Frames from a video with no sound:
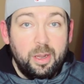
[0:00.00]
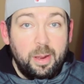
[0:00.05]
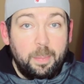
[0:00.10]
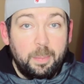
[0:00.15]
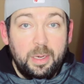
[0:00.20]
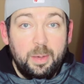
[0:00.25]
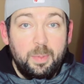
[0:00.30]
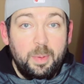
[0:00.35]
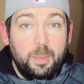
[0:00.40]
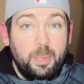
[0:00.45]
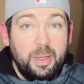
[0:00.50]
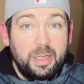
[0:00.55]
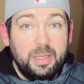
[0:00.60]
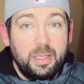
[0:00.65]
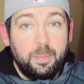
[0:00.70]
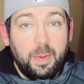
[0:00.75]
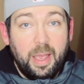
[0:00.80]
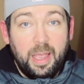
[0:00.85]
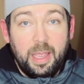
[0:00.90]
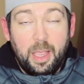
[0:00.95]
I'm going to be
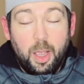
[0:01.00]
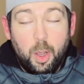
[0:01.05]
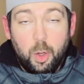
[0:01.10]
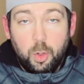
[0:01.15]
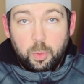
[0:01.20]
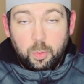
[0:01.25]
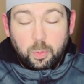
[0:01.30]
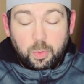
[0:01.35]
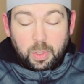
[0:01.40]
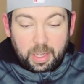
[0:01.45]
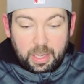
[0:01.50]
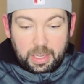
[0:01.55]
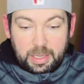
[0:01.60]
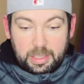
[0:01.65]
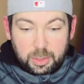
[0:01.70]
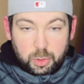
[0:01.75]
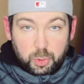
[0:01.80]
building my own